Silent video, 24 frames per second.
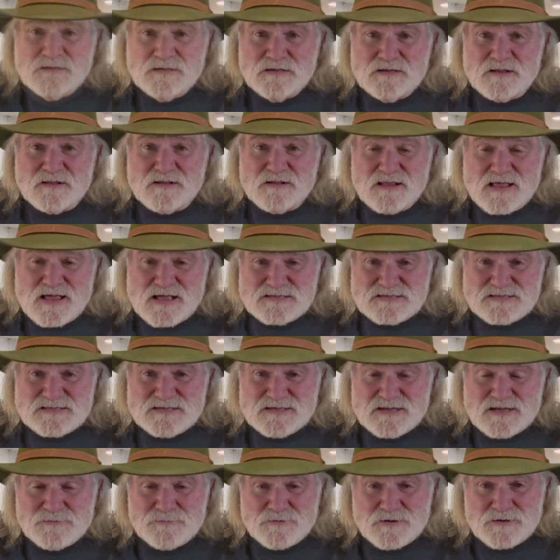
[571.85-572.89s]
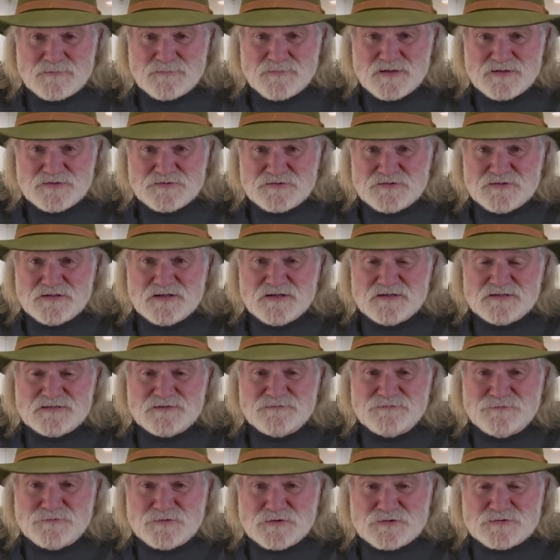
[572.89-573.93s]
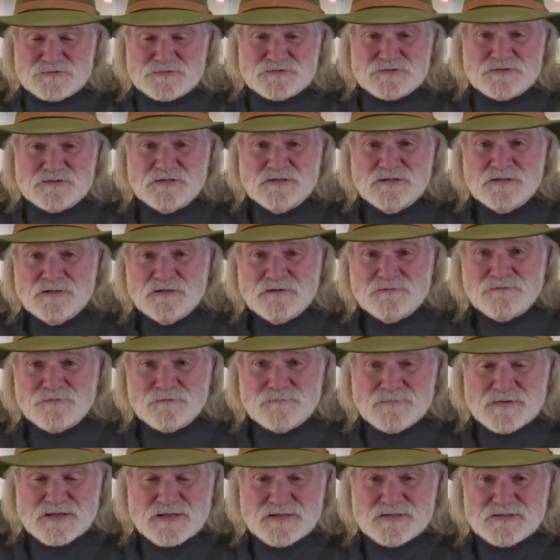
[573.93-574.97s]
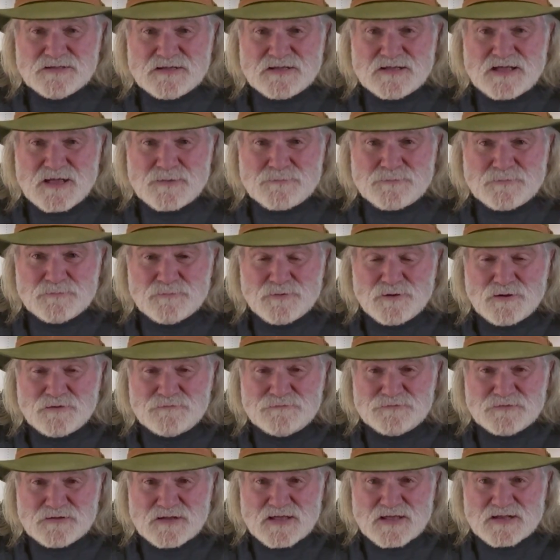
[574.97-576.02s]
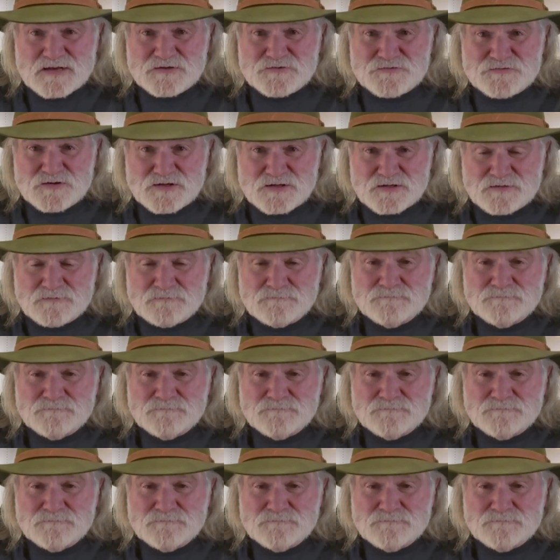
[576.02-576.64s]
Now, the last thing I want to mention that is a first for me and the Cap and Ball Fanatic Channel.